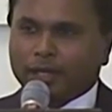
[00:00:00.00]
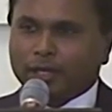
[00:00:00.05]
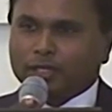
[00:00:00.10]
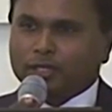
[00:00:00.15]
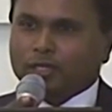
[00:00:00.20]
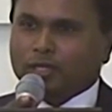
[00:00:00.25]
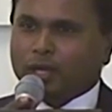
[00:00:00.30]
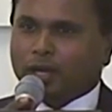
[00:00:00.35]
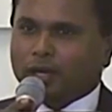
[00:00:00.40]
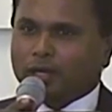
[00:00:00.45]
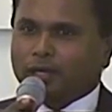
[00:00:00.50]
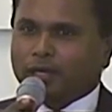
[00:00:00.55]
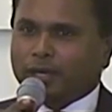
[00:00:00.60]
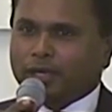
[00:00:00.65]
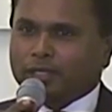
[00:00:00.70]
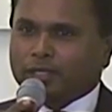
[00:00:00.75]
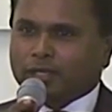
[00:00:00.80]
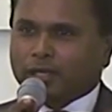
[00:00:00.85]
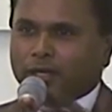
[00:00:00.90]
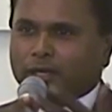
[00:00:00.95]
get started,
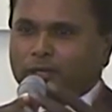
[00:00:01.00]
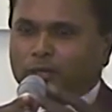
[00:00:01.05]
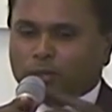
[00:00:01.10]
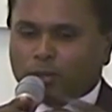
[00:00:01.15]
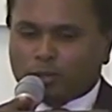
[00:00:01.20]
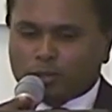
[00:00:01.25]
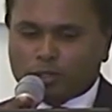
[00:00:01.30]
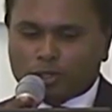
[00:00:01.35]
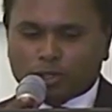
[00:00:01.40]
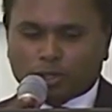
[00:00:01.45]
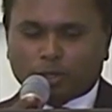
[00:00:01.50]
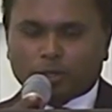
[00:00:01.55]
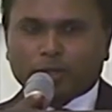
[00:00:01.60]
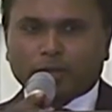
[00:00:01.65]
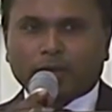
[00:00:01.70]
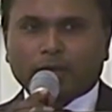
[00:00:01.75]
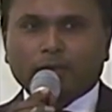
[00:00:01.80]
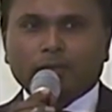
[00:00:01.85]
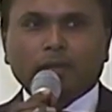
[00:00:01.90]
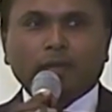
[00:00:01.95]
I told Joe
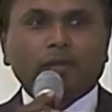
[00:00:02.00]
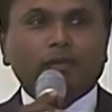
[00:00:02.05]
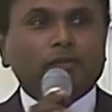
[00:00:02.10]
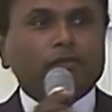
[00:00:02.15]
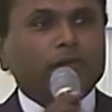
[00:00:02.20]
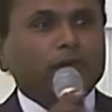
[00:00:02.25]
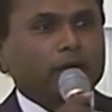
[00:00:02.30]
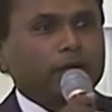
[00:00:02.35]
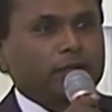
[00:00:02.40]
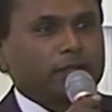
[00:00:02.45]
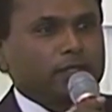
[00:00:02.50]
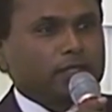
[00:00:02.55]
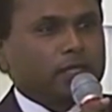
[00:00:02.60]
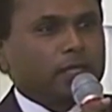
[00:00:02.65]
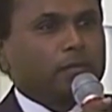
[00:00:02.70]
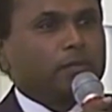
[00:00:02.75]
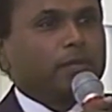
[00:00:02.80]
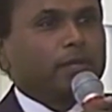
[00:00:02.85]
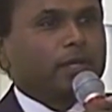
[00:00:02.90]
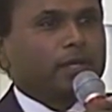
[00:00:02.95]
that I will never forget his
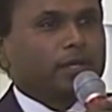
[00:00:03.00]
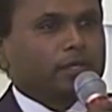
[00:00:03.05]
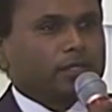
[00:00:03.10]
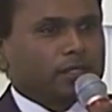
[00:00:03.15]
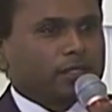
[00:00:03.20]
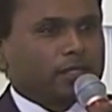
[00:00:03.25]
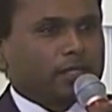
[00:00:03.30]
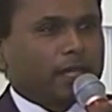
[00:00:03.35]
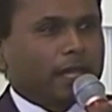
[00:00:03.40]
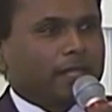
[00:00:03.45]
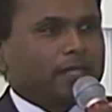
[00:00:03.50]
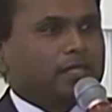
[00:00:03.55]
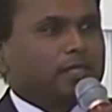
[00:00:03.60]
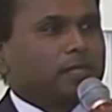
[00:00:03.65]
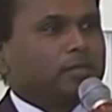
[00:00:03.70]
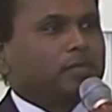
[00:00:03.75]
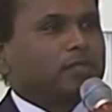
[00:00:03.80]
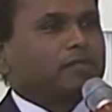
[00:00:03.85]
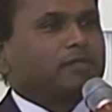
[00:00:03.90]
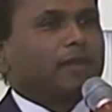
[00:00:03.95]
name because his last
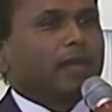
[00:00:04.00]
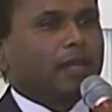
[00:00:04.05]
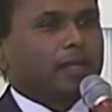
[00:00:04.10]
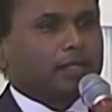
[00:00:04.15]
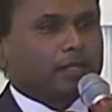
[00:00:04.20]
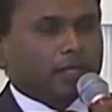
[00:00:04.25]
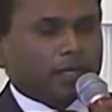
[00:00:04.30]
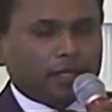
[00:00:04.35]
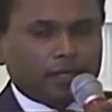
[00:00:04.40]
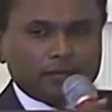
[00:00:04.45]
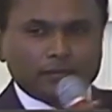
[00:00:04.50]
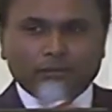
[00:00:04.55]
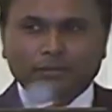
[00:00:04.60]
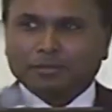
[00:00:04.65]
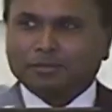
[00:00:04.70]
name is Valentine.